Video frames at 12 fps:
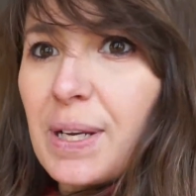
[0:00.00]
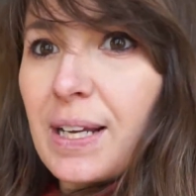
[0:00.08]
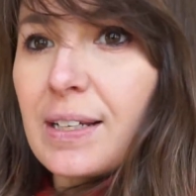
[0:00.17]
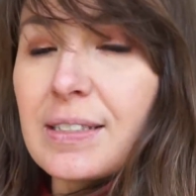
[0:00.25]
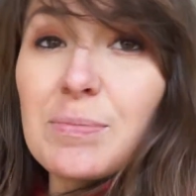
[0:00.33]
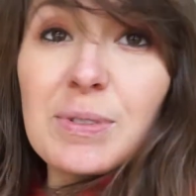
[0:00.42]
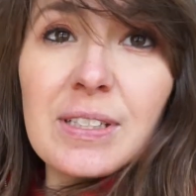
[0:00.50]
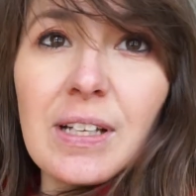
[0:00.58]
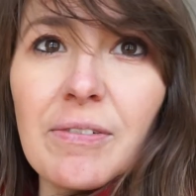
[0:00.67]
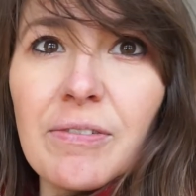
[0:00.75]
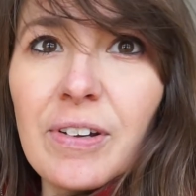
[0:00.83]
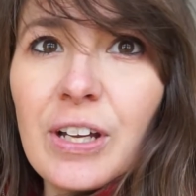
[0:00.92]
I got some
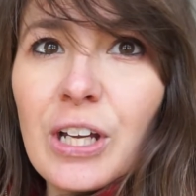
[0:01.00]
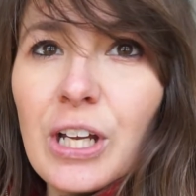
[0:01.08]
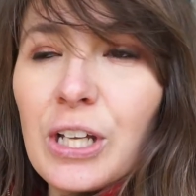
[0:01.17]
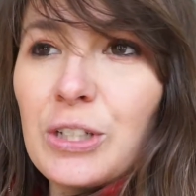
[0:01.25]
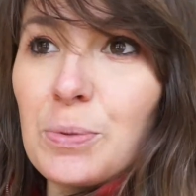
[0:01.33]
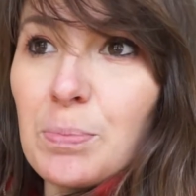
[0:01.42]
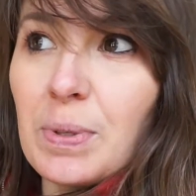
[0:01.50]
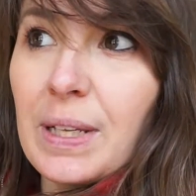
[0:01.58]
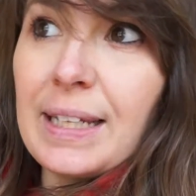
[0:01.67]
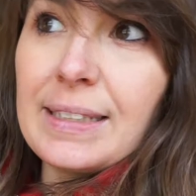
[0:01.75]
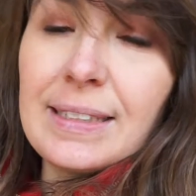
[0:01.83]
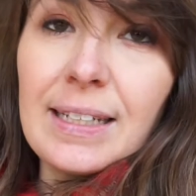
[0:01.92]
stuff to
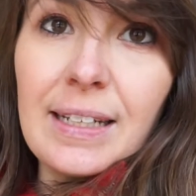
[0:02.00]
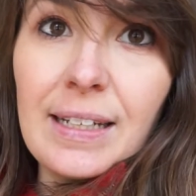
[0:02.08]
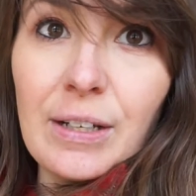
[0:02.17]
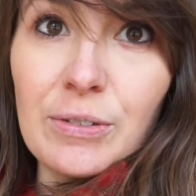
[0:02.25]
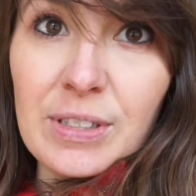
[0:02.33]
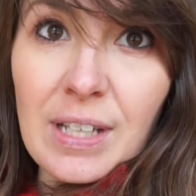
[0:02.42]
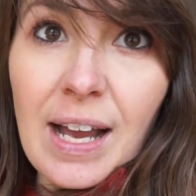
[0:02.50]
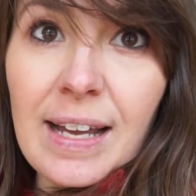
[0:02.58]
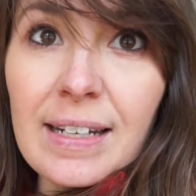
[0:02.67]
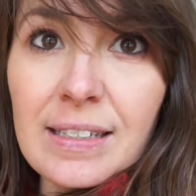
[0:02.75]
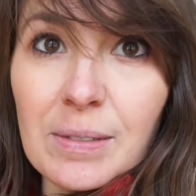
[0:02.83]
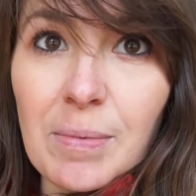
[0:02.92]
plant
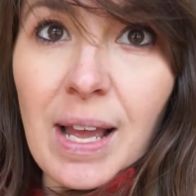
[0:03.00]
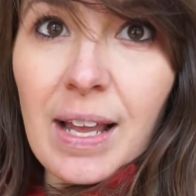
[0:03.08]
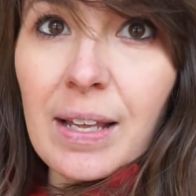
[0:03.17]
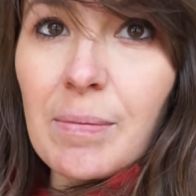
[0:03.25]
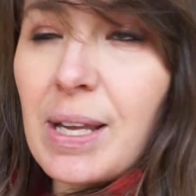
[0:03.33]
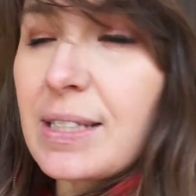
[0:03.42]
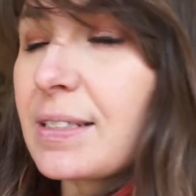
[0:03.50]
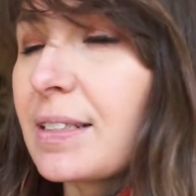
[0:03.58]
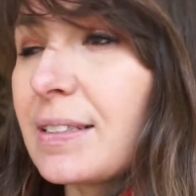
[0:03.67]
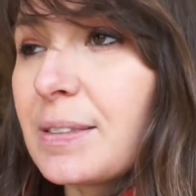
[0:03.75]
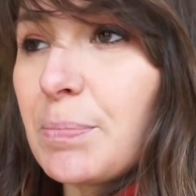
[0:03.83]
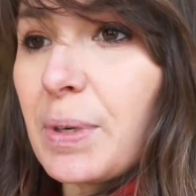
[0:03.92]
outside and some hanging
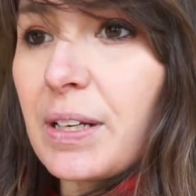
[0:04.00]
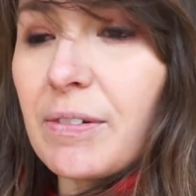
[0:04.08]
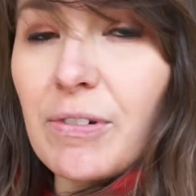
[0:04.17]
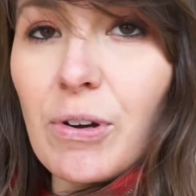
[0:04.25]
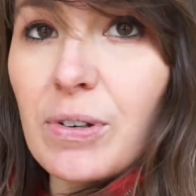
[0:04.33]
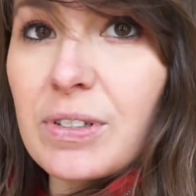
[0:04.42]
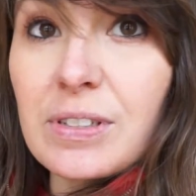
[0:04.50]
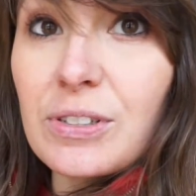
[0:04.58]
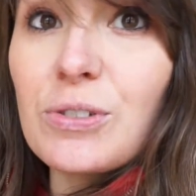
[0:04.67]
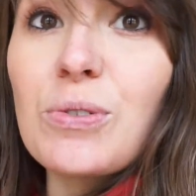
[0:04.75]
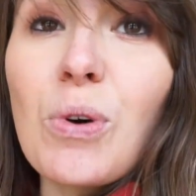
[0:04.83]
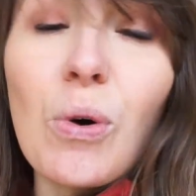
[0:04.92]
baskets, but of course
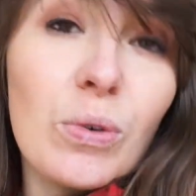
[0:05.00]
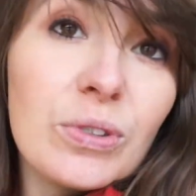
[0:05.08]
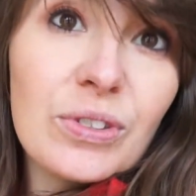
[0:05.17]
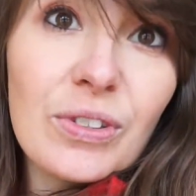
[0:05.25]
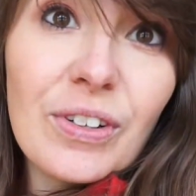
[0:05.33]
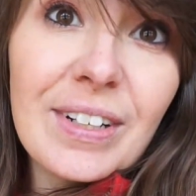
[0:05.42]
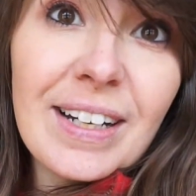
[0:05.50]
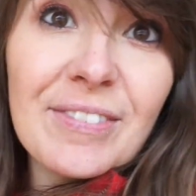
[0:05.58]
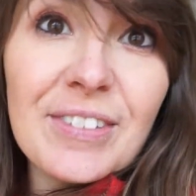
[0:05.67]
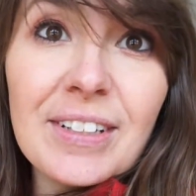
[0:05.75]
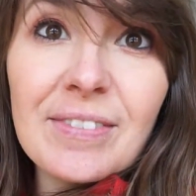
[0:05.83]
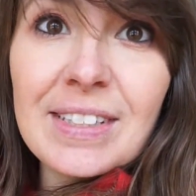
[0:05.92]
it's too cold, so they're gonna
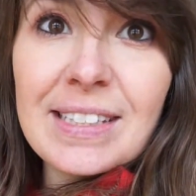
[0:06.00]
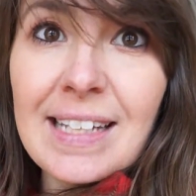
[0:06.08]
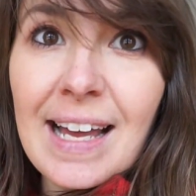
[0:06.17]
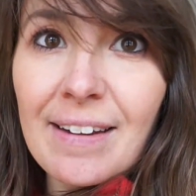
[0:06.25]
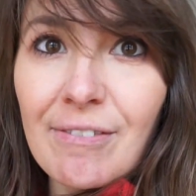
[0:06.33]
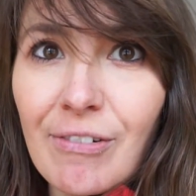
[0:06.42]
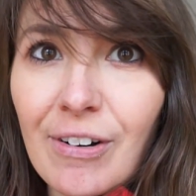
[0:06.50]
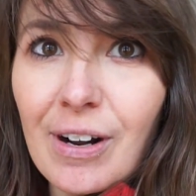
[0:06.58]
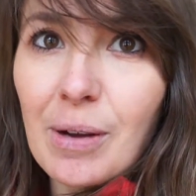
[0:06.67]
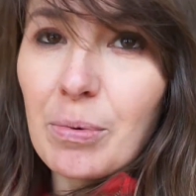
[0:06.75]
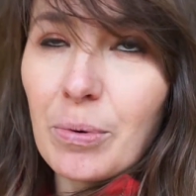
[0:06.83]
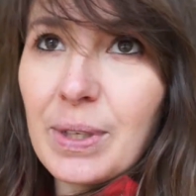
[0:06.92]
have to live inside for a
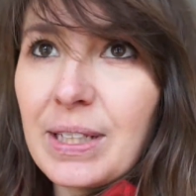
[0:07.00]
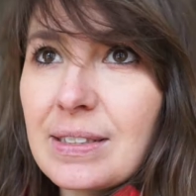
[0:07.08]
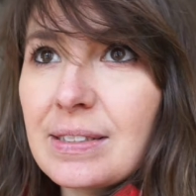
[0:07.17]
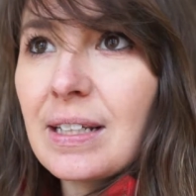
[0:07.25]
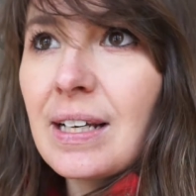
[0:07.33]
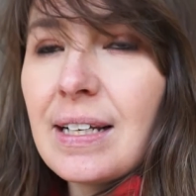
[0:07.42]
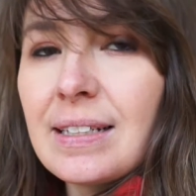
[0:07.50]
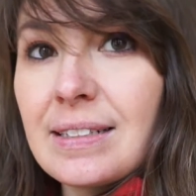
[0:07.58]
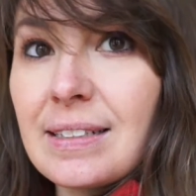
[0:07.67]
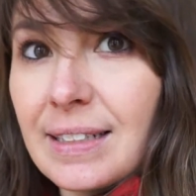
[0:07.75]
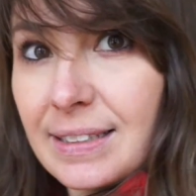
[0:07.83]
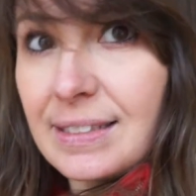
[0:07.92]
couple weeks
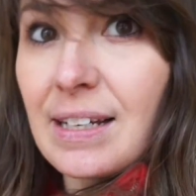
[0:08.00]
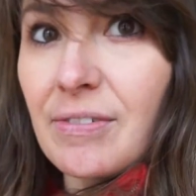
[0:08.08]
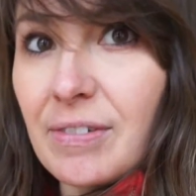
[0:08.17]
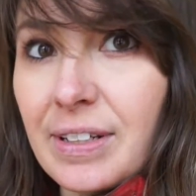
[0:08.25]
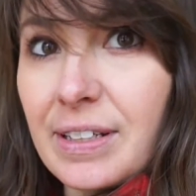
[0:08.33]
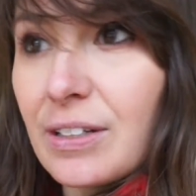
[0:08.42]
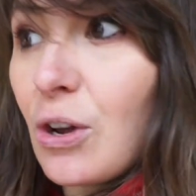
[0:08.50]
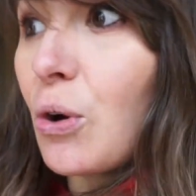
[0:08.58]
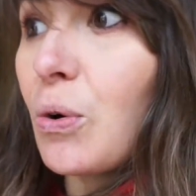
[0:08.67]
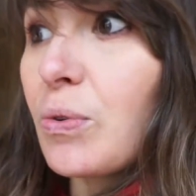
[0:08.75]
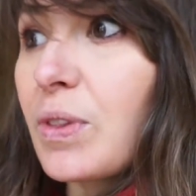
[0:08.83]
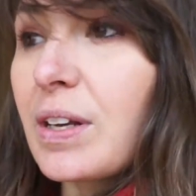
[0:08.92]
till I definitely
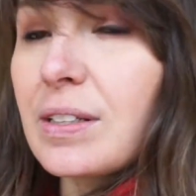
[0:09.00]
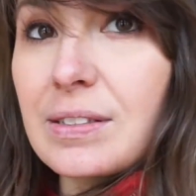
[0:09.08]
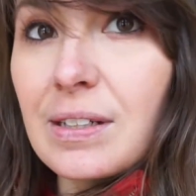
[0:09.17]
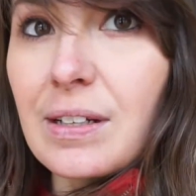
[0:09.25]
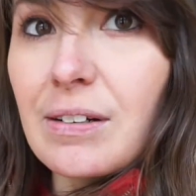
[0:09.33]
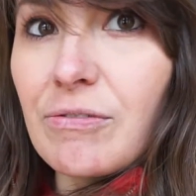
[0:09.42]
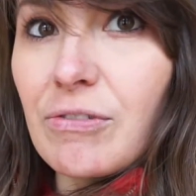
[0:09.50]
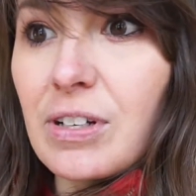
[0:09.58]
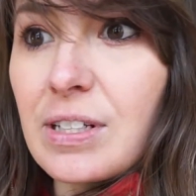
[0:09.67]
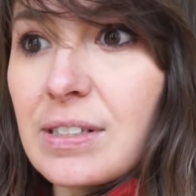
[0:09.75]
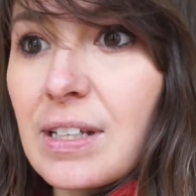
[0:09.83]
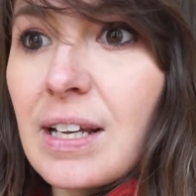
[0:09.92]
know that it's not gonna
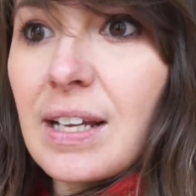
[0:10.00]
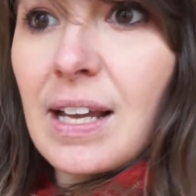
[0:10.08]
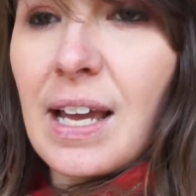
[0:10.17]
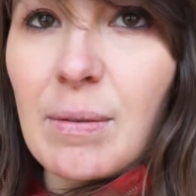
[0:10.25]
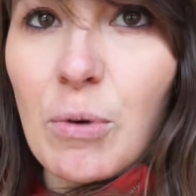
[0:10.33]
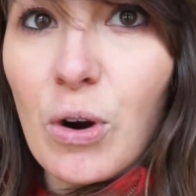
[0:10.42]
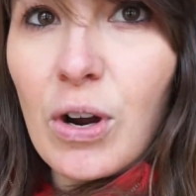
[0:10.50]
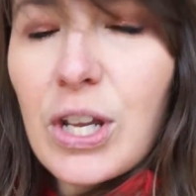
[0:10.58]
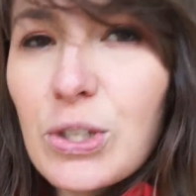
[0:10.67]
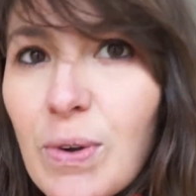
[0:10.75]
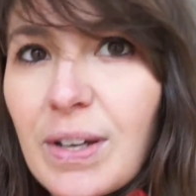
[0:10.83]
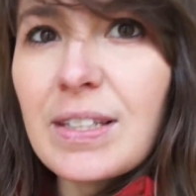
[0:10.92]
freeze anymore.
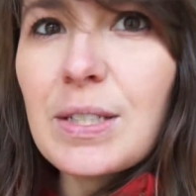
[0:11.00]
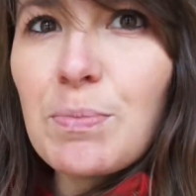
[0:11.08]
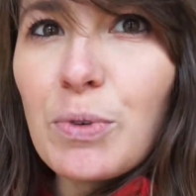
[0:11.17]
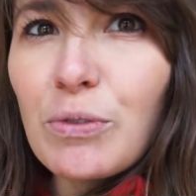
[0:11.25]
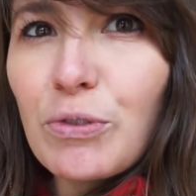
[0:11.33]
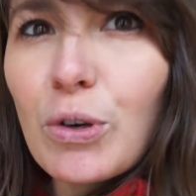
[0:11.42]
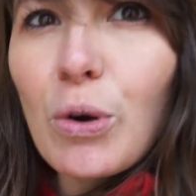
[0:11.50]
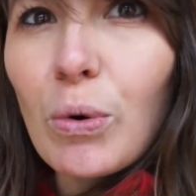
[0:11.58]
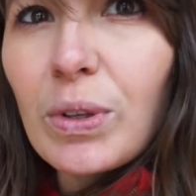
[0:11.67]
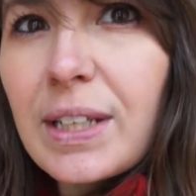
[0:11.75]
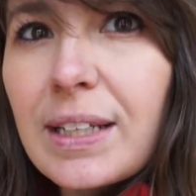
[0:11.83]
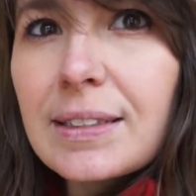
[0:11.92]
So I got these beautiful
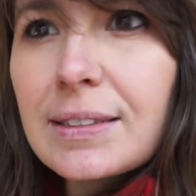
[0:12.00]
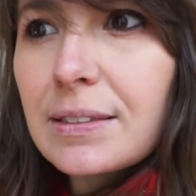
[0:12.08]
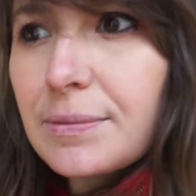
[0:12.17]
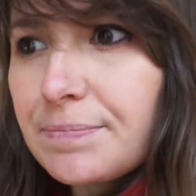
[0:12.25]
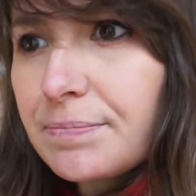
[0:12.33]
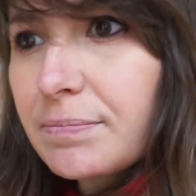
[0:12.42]
coleus.